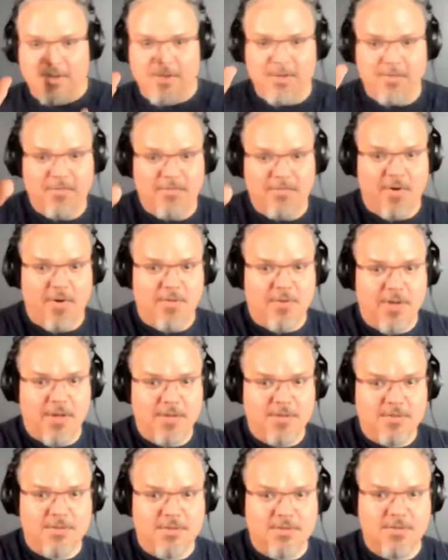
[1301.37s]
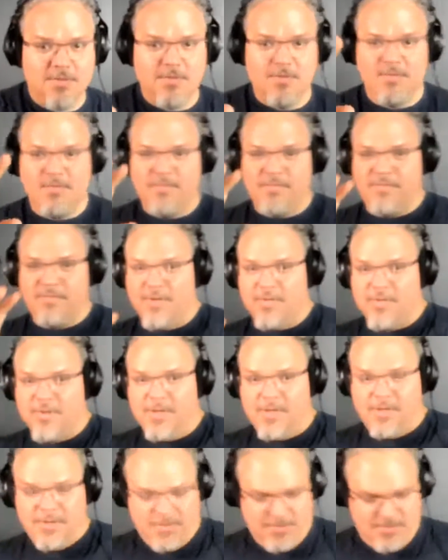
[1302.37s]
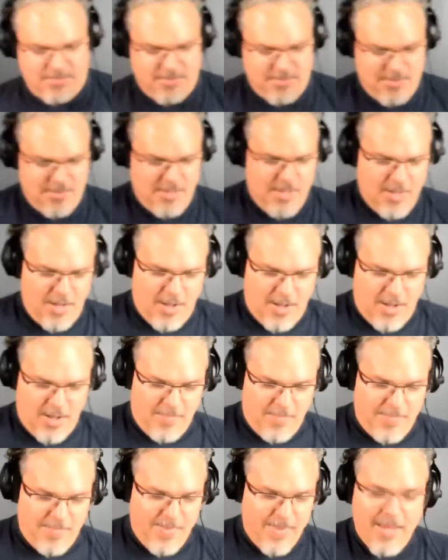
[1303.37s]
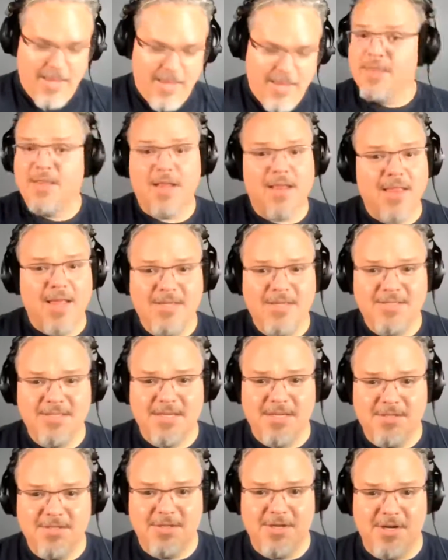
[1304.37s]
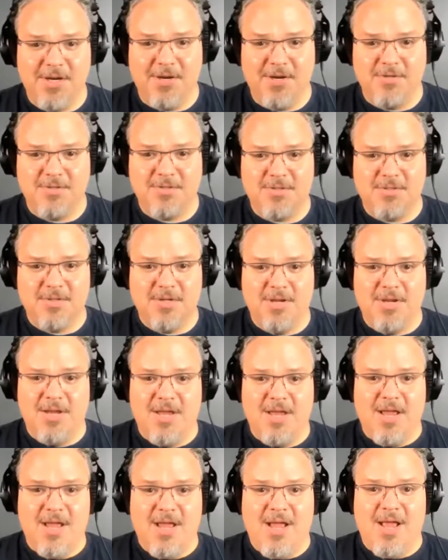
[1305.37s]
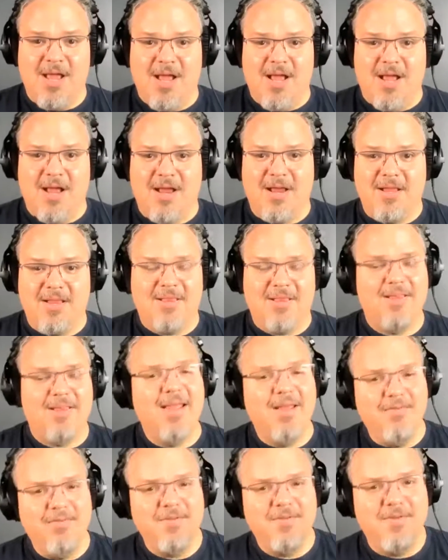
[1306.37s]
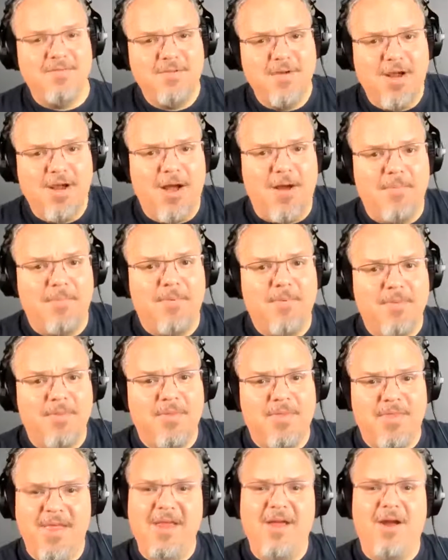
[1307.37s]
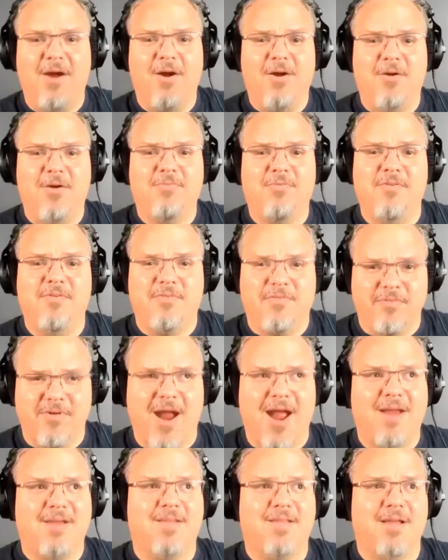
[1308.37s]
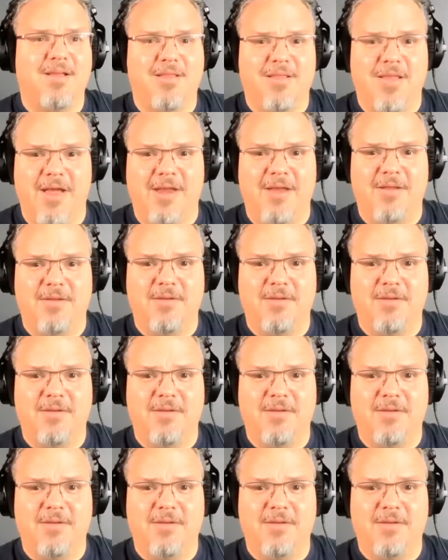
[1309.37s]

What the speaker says: Focus. The lens engineers, they have a tough job. They are refracting light